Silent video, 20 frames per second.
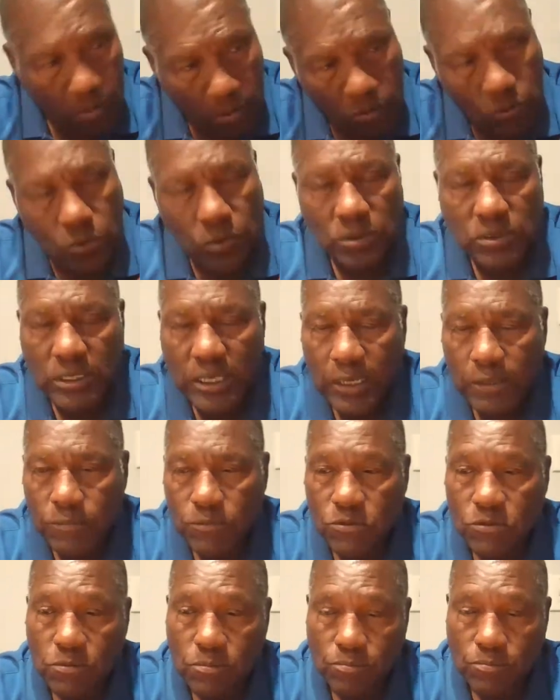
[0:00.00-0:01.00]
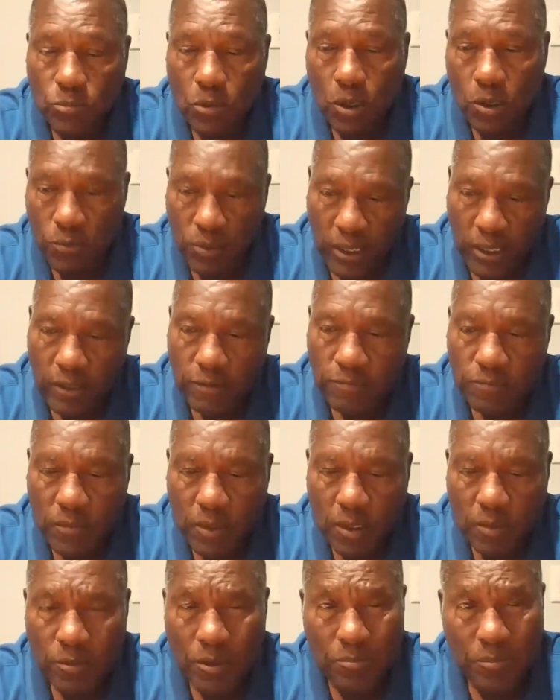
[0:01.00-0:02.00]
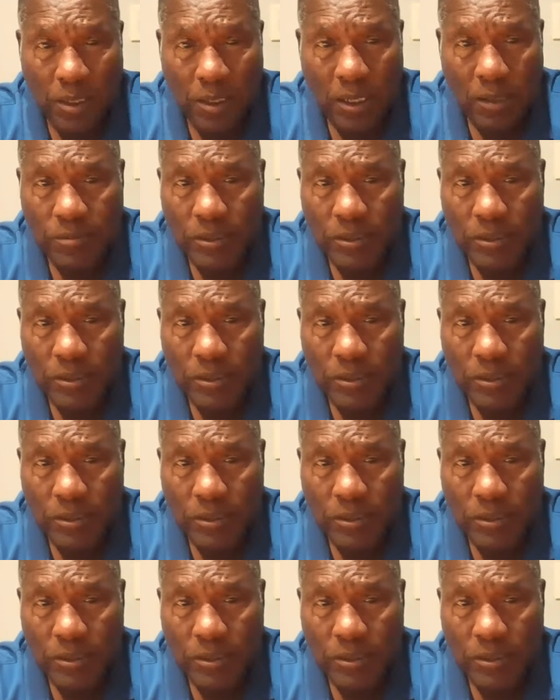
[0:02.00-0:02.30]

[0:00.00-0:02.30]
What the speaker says: doing that was all right, but mom